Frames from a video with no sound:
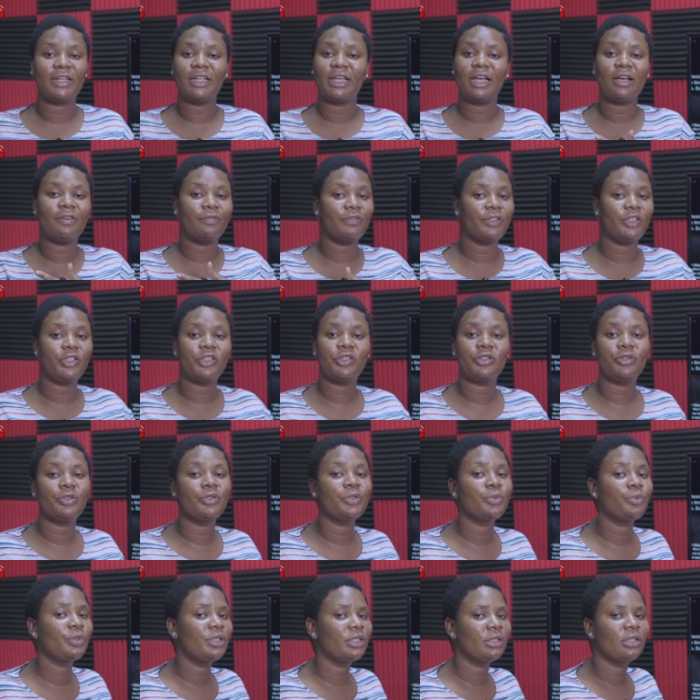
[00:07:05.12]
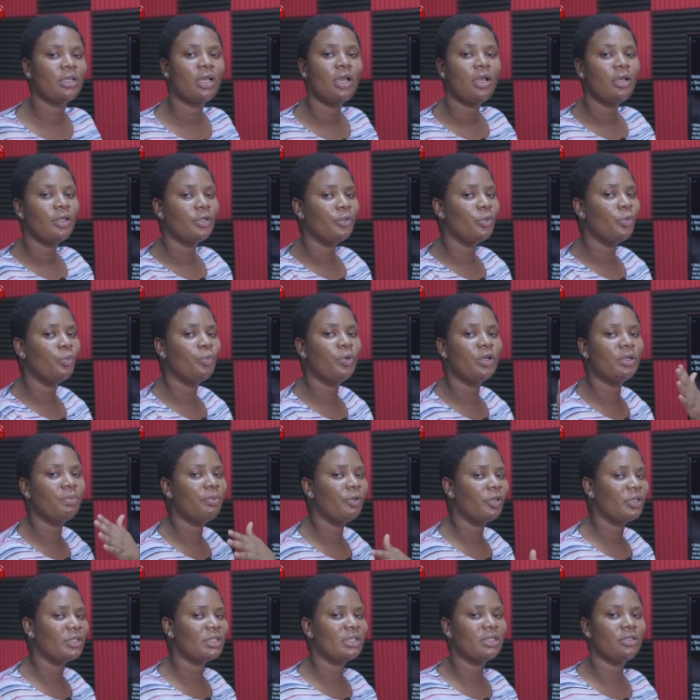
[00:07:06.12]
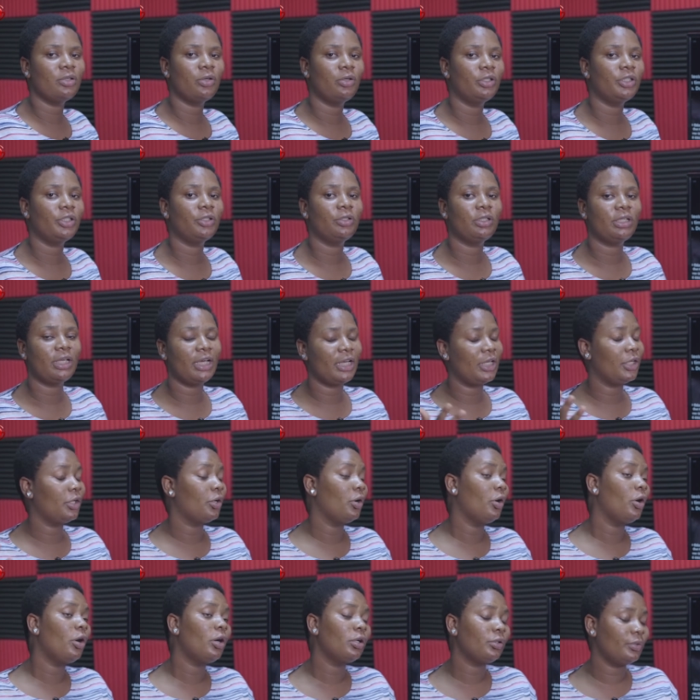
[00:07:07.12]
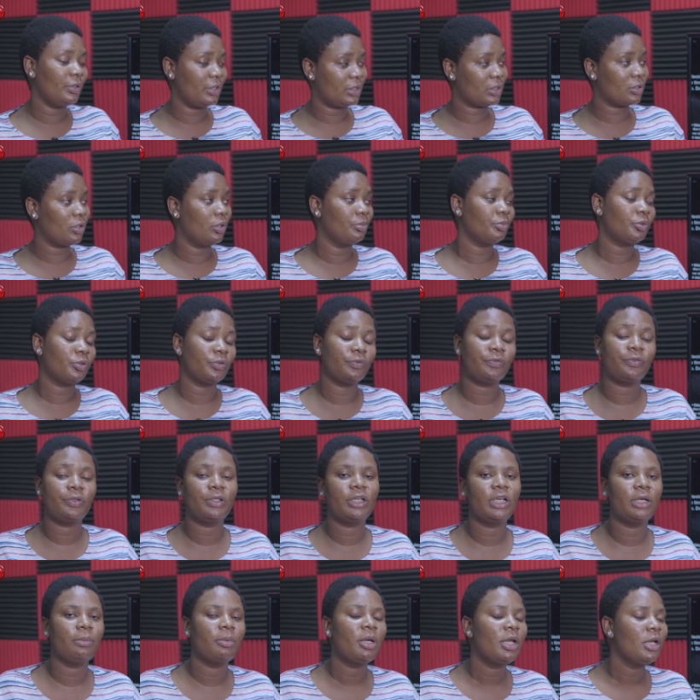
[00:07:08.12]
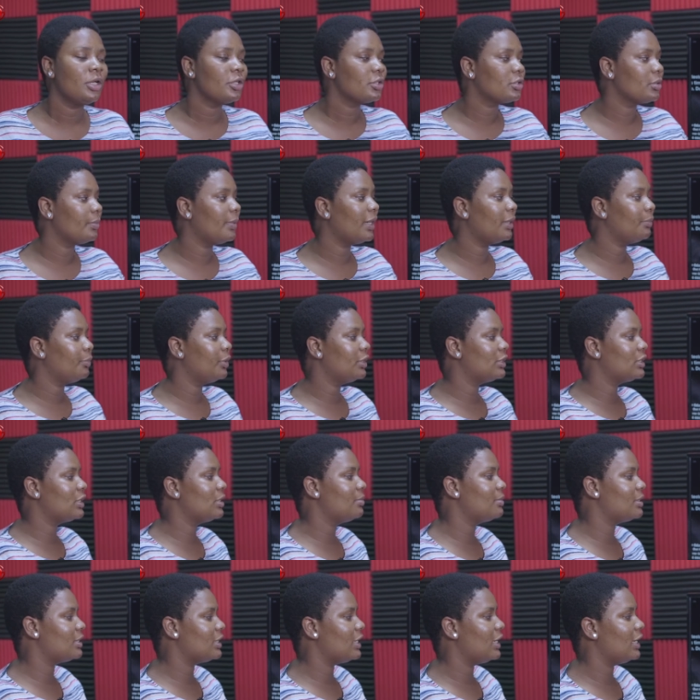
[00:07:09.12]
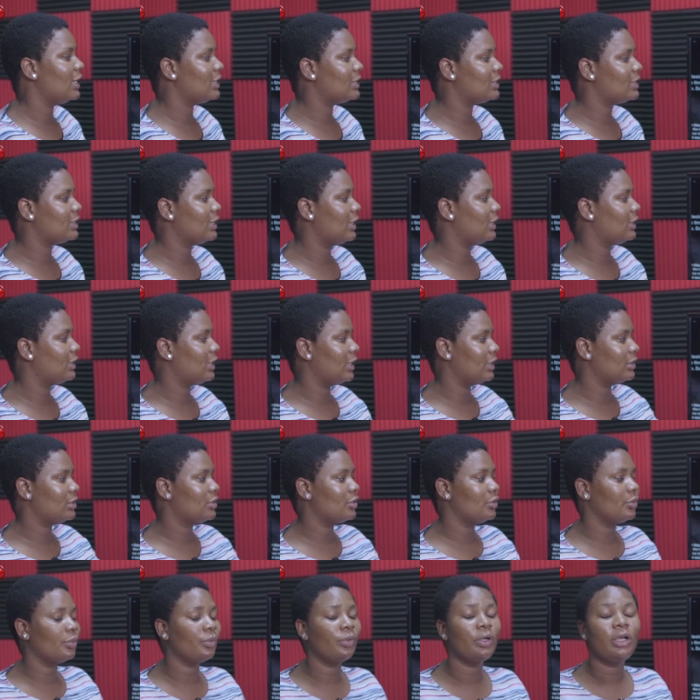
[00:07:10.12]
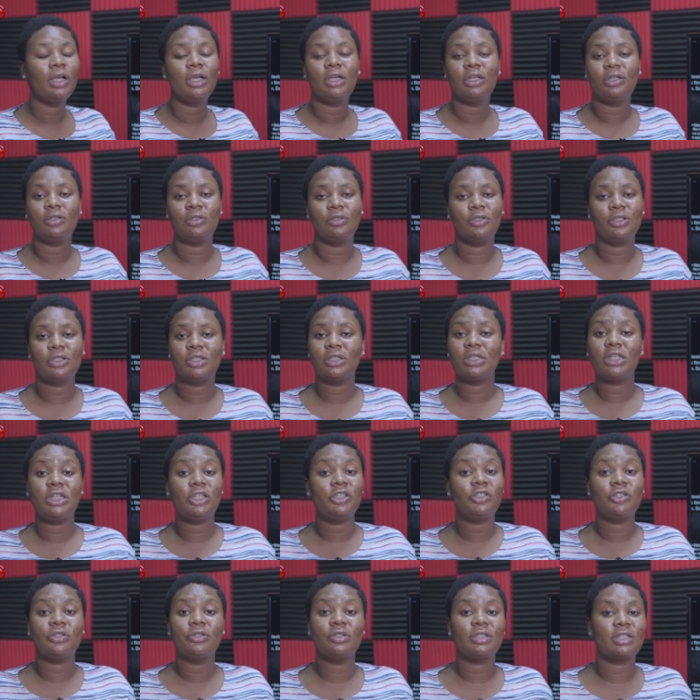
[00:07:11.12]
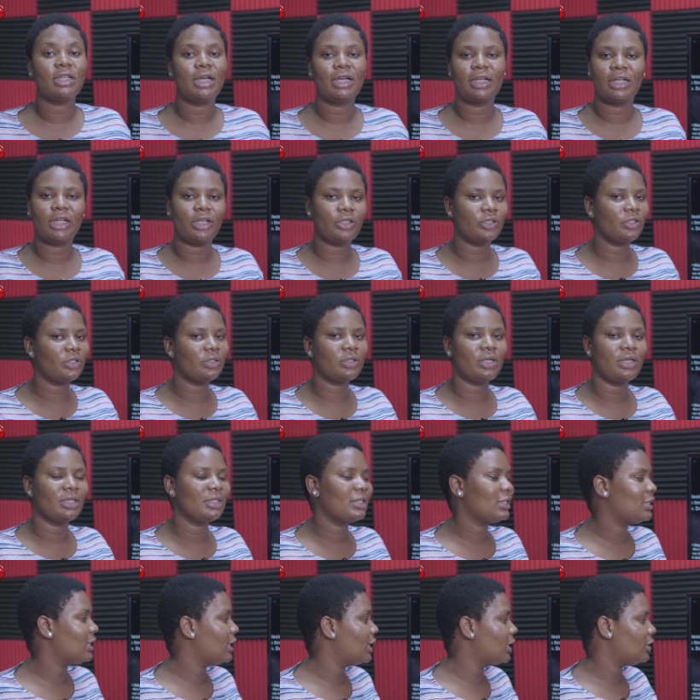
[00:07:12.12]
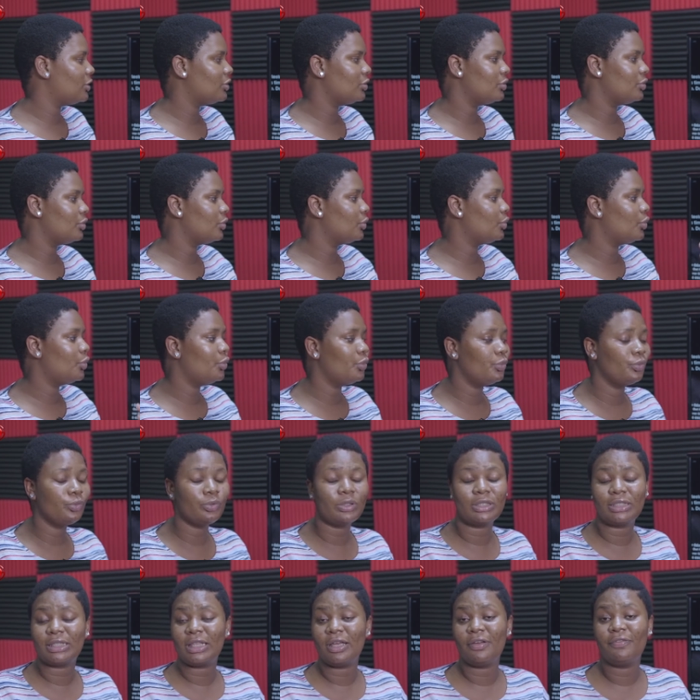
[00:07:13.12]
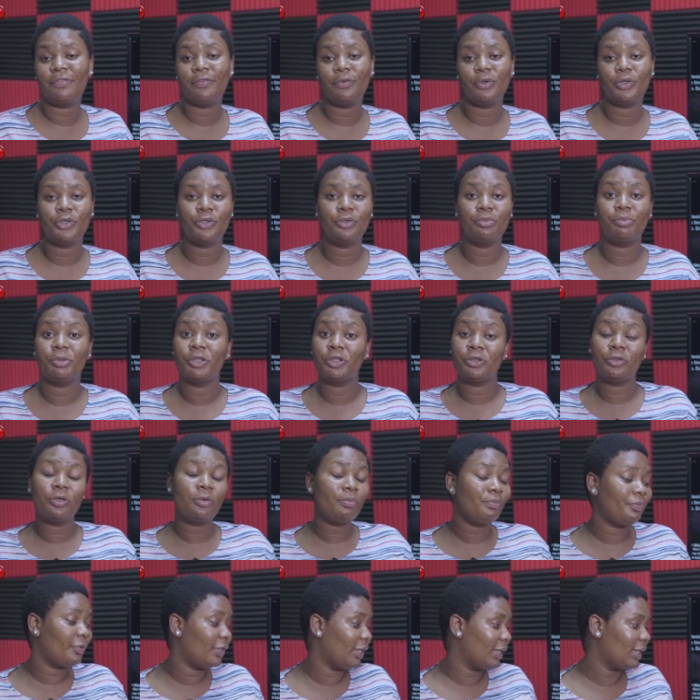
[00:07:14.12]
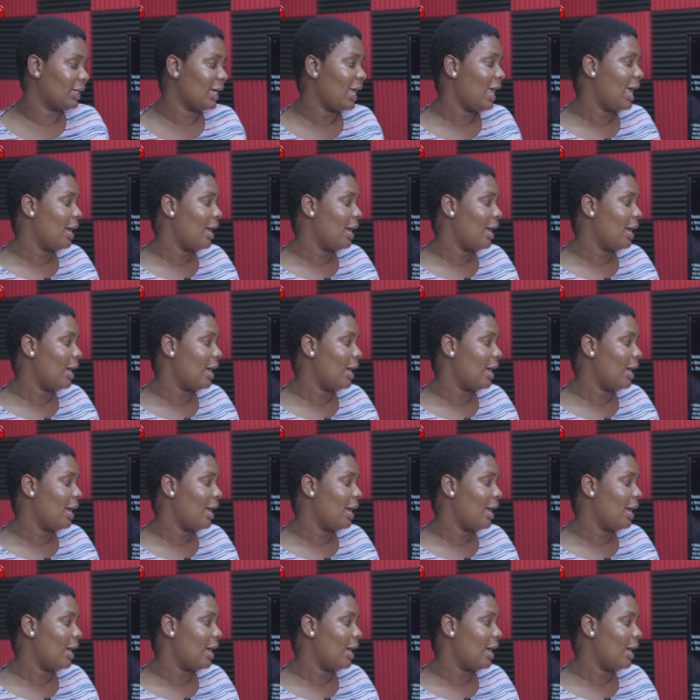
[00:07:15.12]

they have issues with you know, one person or the other, it always come true for them. So Bad Boy Timz has said that, you know, you know, it's issues that gets tested, you know, who's there for you, but don't break